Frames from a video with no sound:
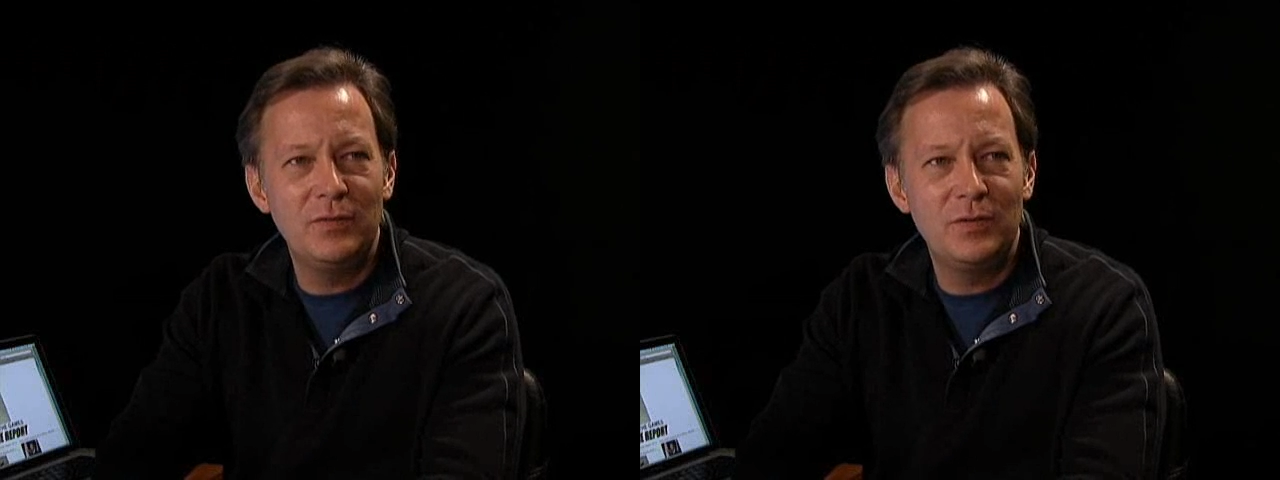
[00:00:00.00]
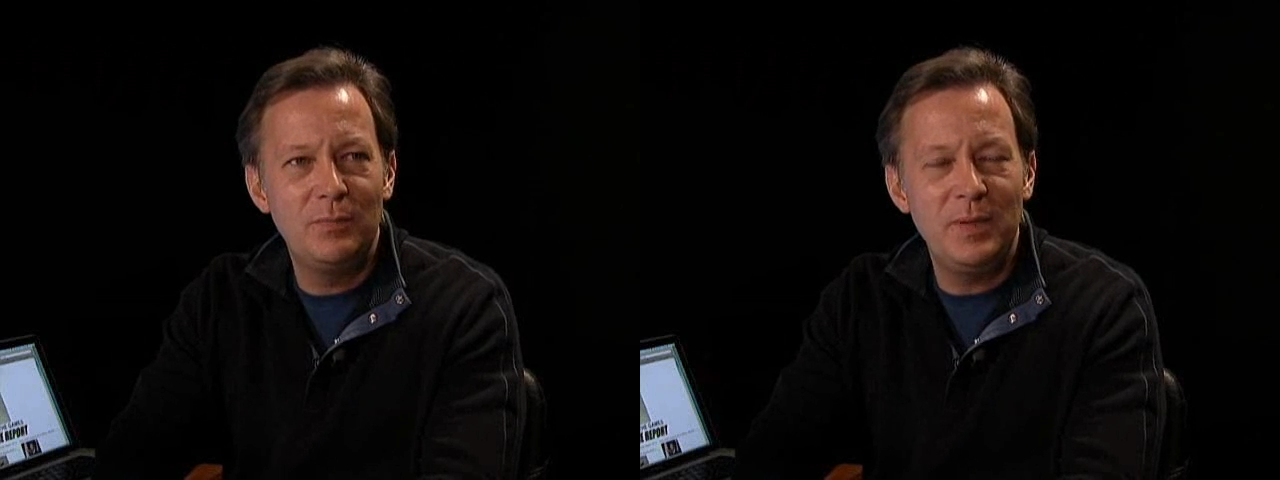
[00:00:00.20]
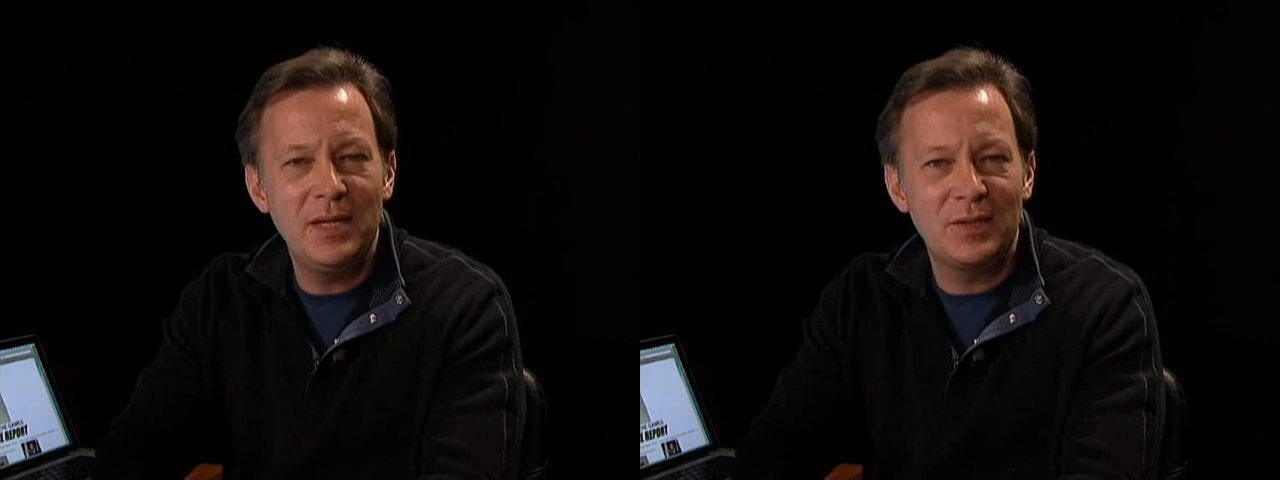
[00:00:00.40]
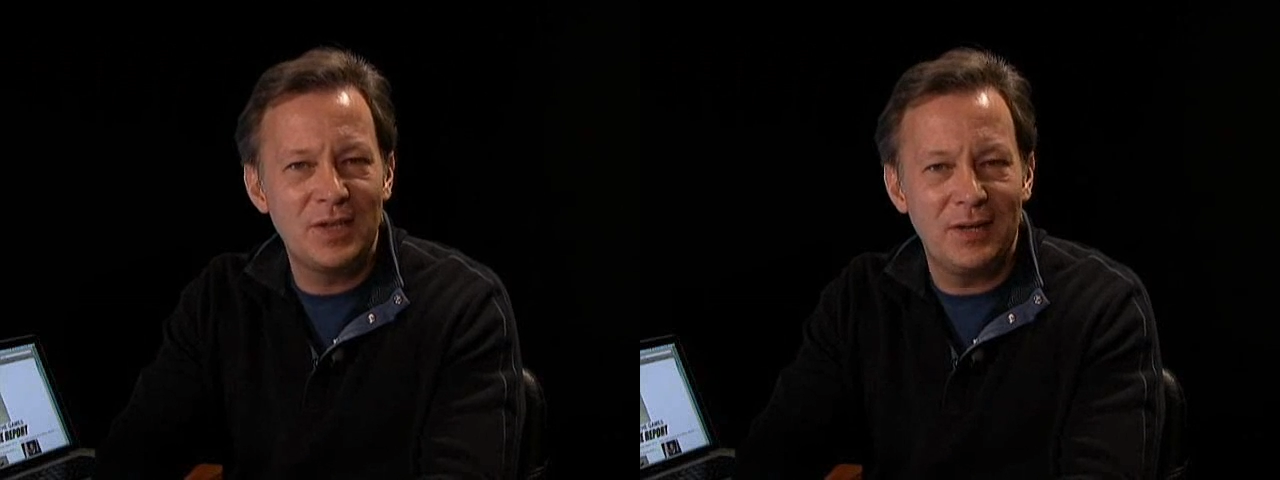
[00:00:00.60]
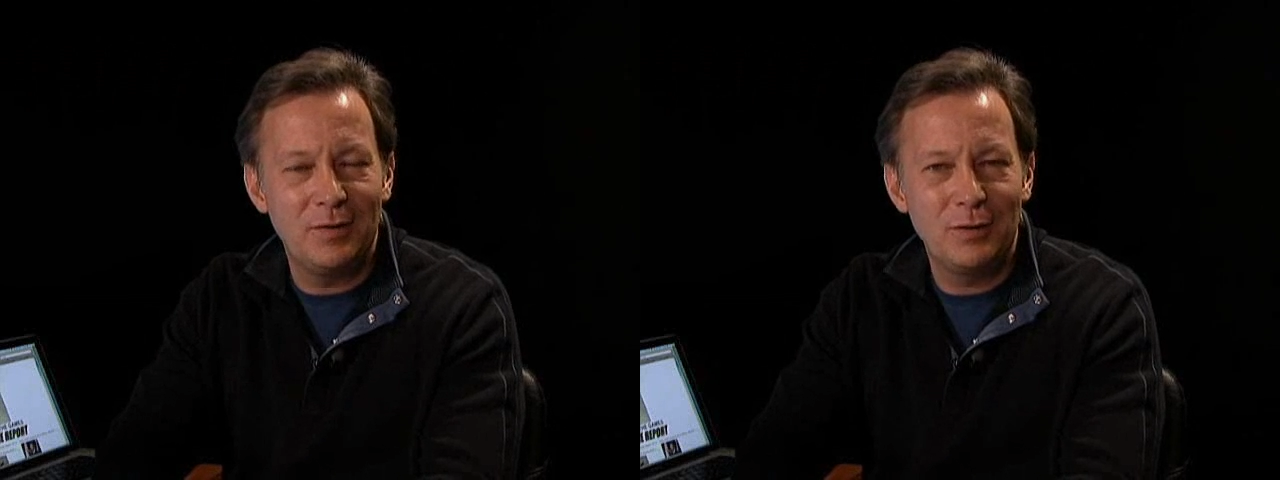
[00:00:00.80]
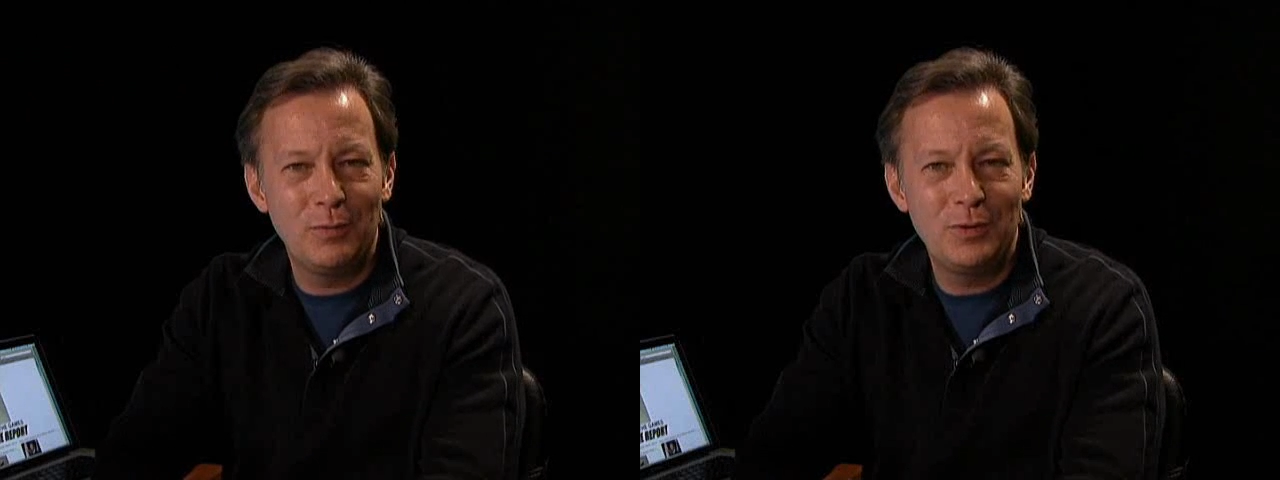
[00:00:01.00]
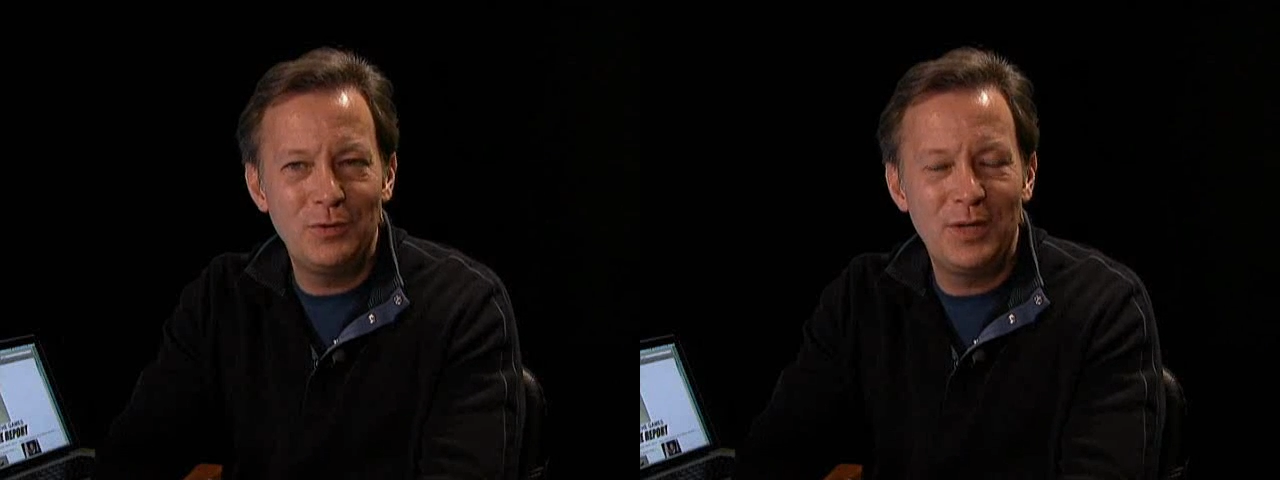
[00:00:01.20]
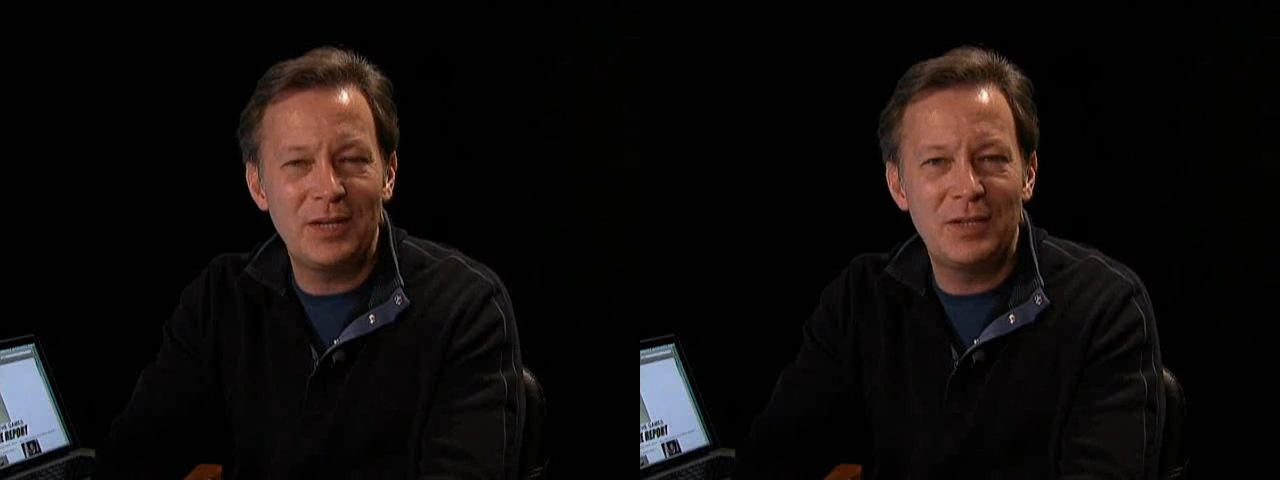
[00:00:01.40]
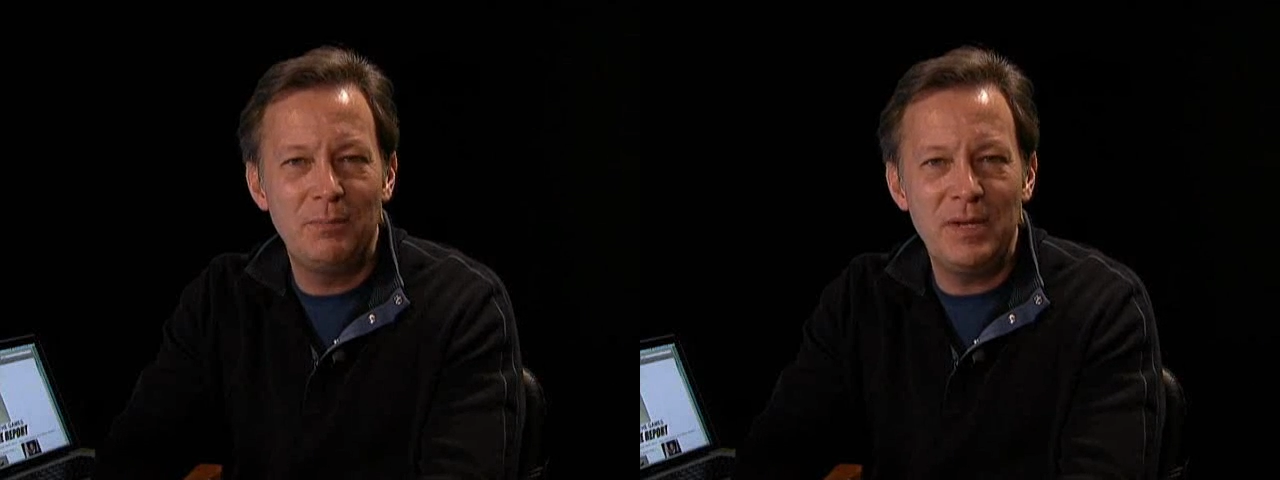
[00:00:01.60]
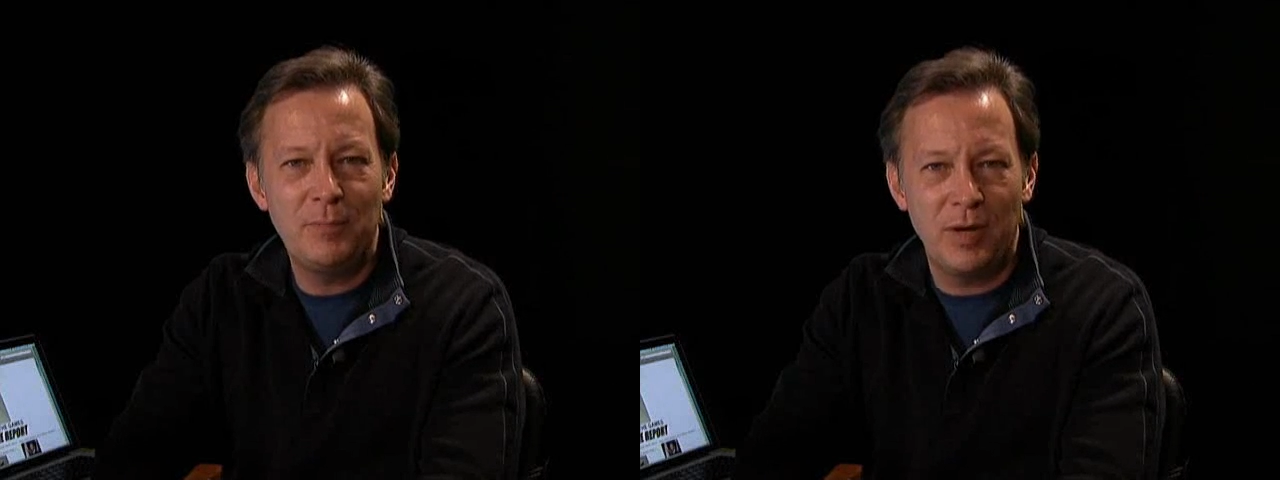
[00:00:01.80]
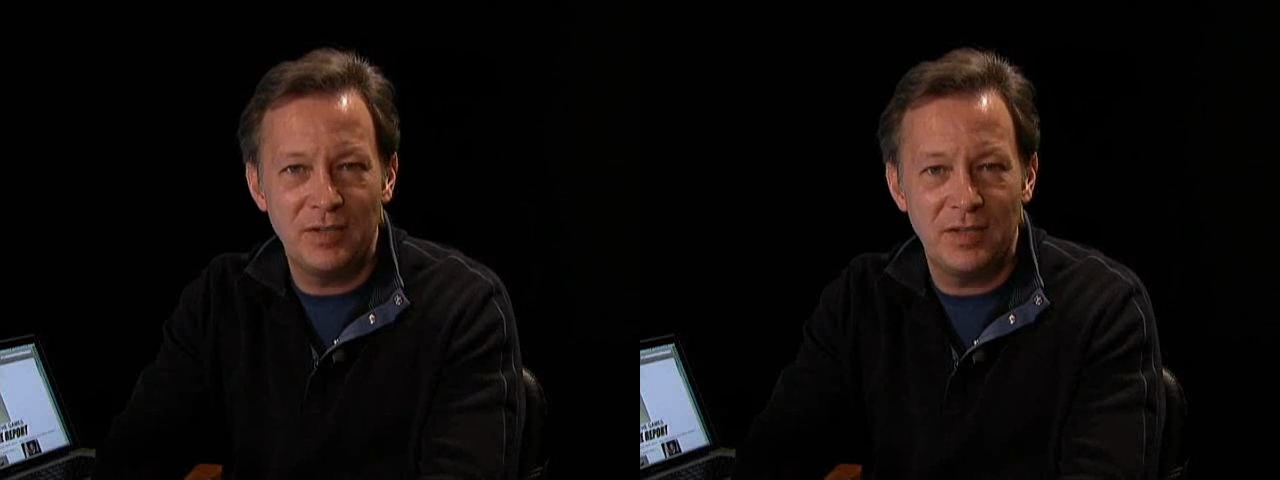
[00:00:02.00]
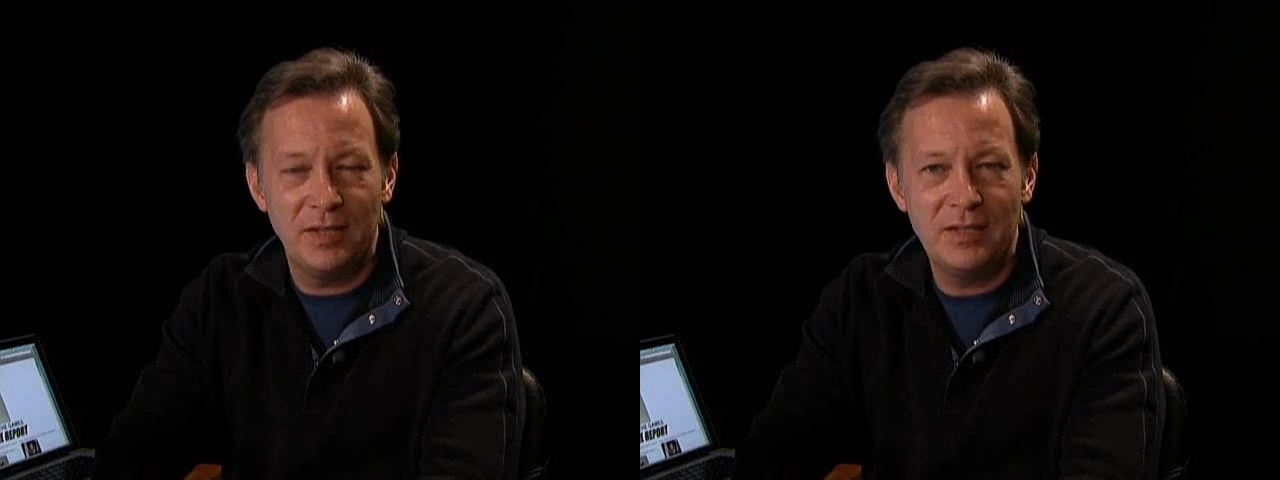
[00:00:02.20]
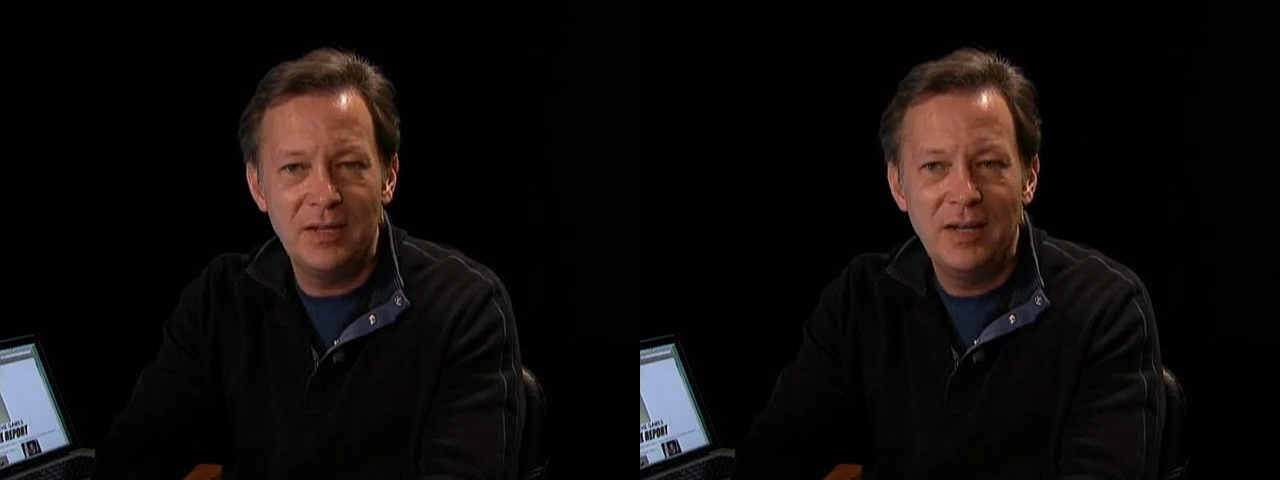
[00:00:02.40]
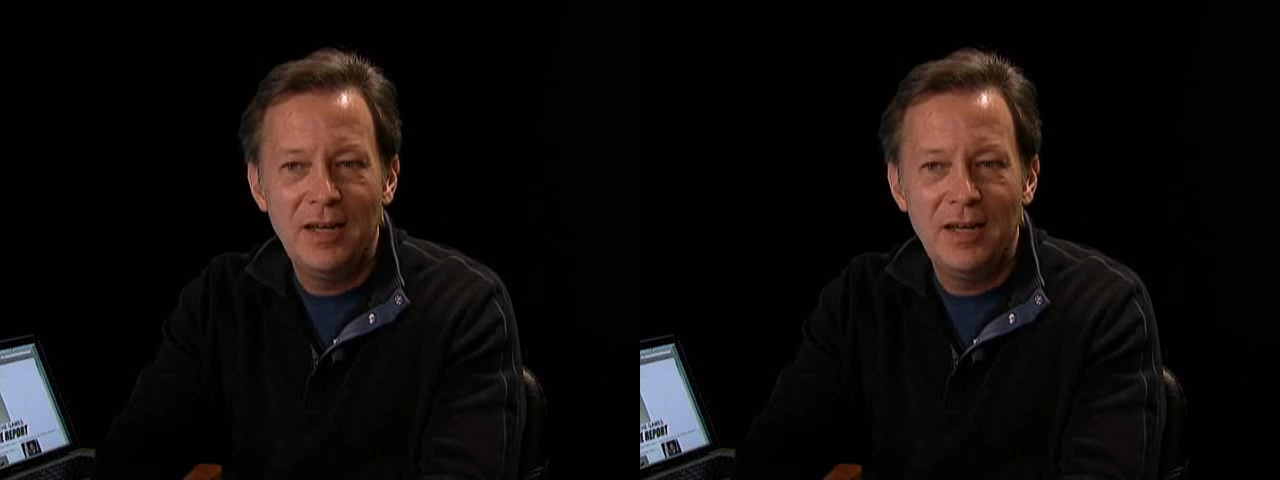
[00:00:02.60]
to be a senator, once you get to be president,